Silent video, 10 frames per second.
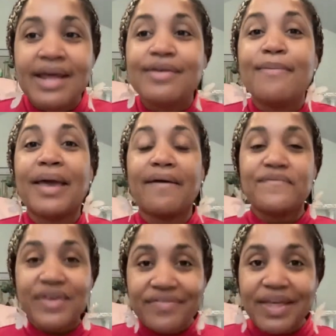You make a
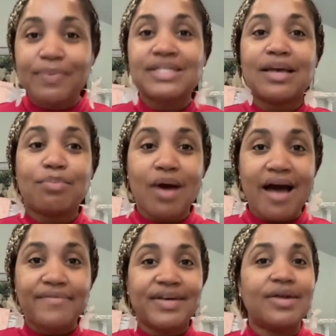50%
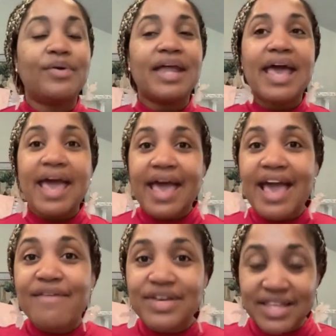profit on
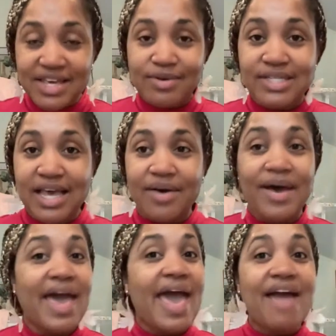everything you sell.
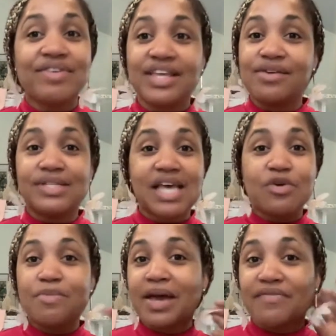Everything you sell,
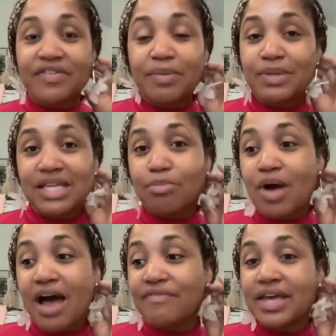you make a 50%
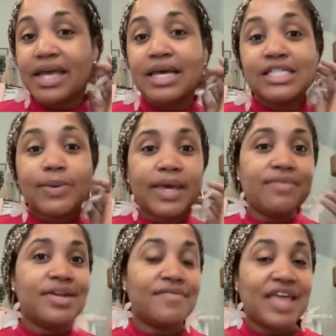profit. So
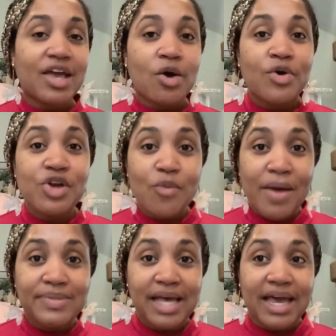even if they go on your
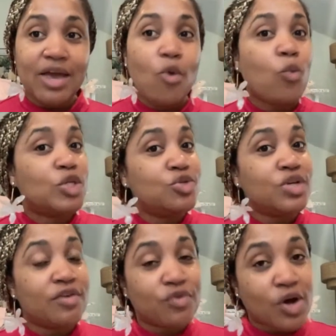website, which you
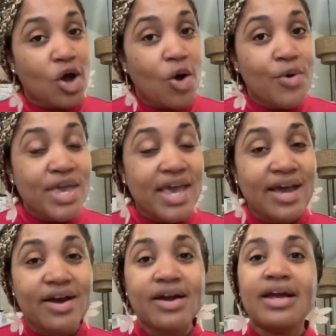get for a whole
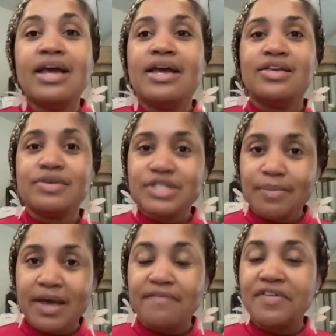year, you still
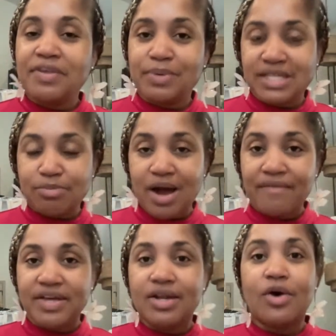make a 50%
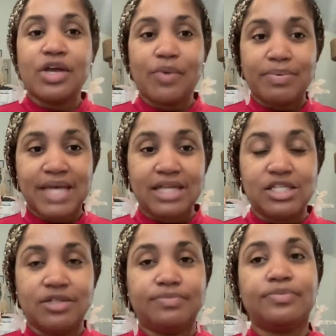profit on your website
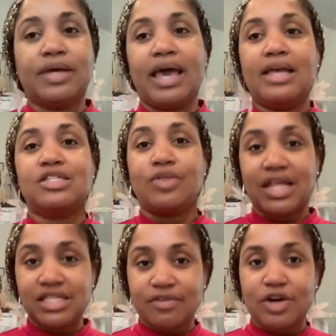too. Okay. So
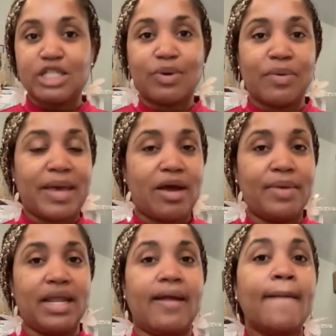that's the first way we make our
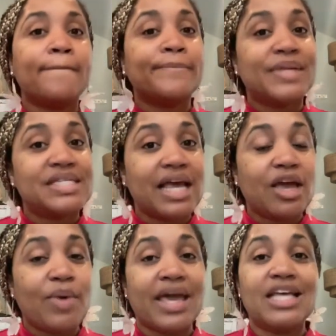money. The
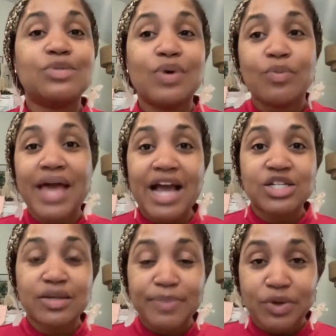second way is when we
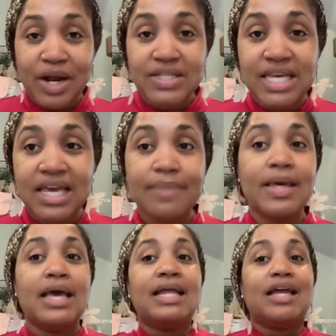actually build our team.
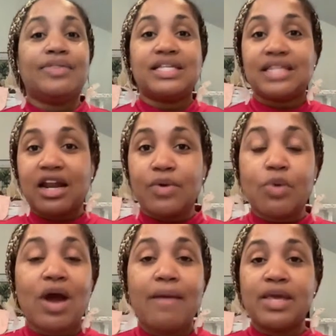Now, that's not a
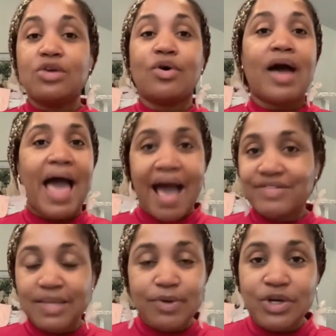requirement. You don't
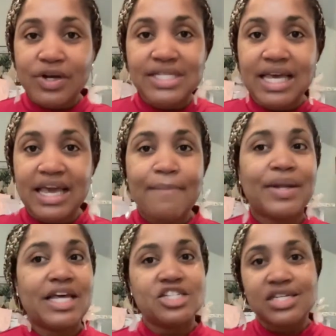have to build your team, but
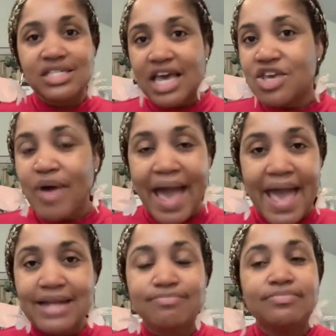let's just say you
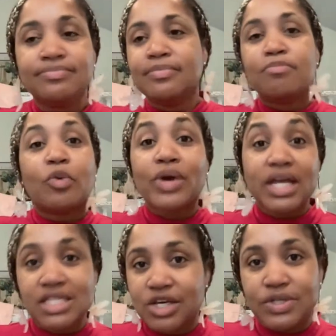add Maria
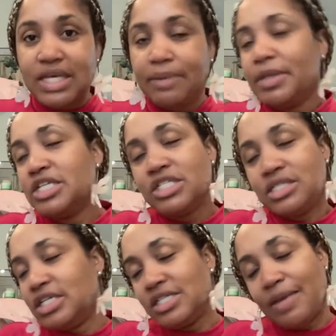to your team. Let's
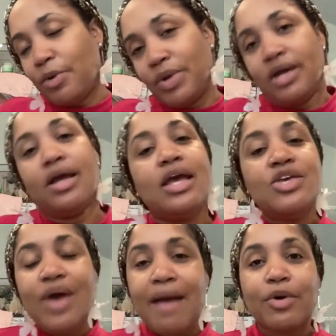just say Maria.
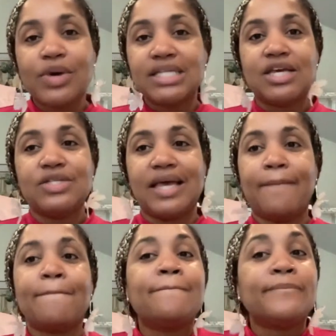You add Maria to your team.
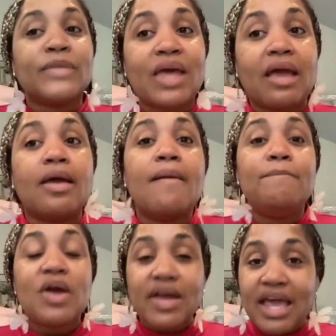Okay.
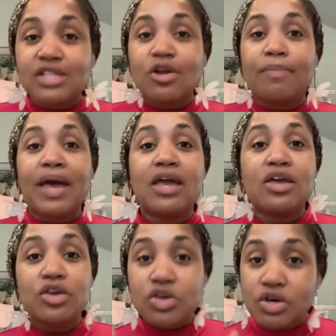Mary Kay is going to pay
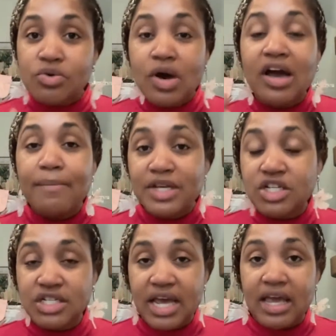you a
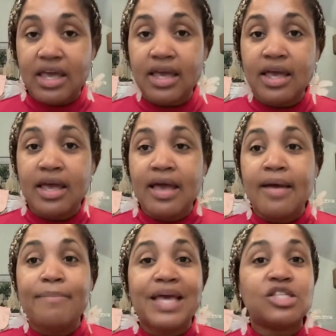commission check
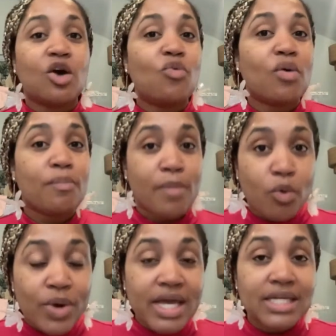based on what
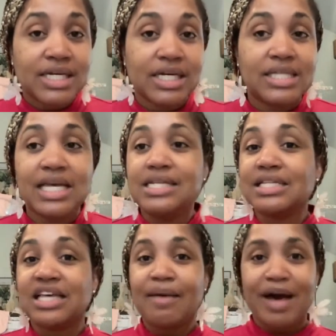Maria does. It
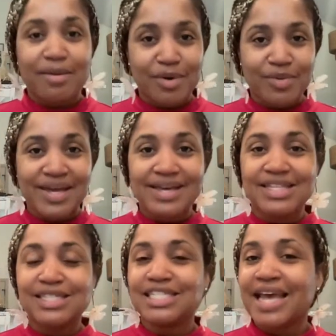doesn't come out of Maria's
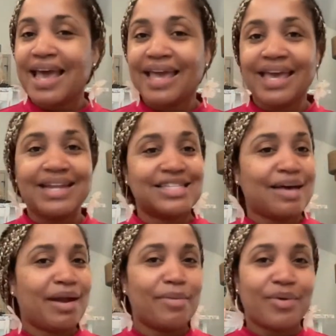check. It doesn't
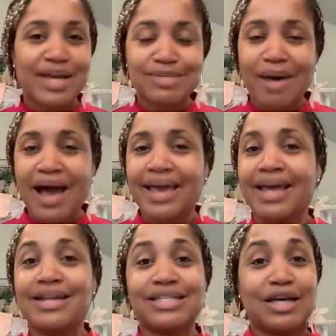come out of Maria's pocket.
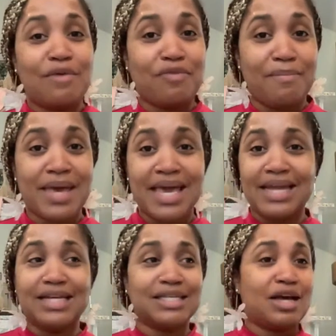It doesn't come from me.
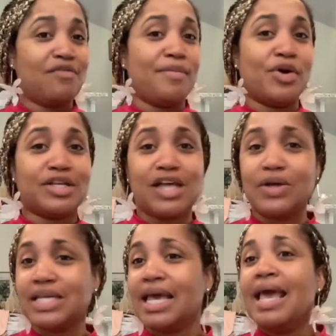It doesn't come from your
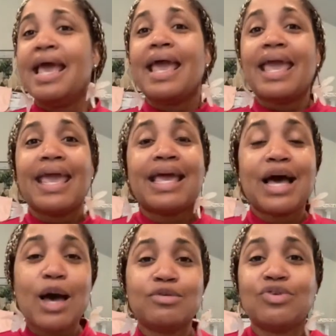consultant. It
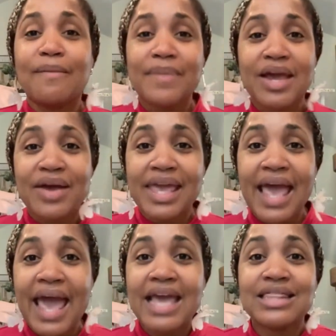comes from Mary
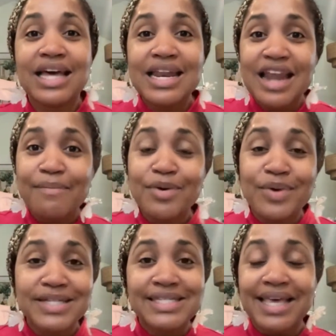Kay, the number
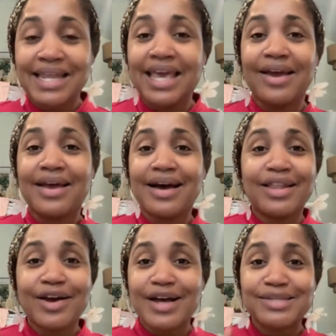one skincare and
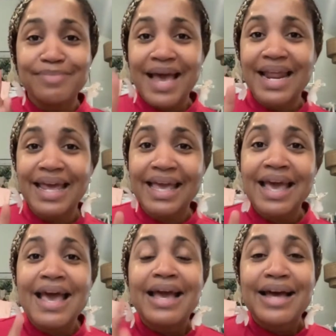color cosmetic
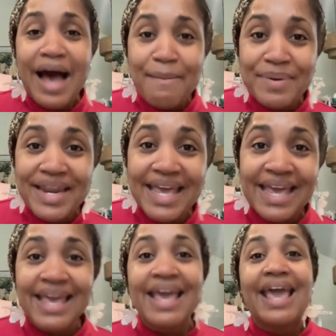company.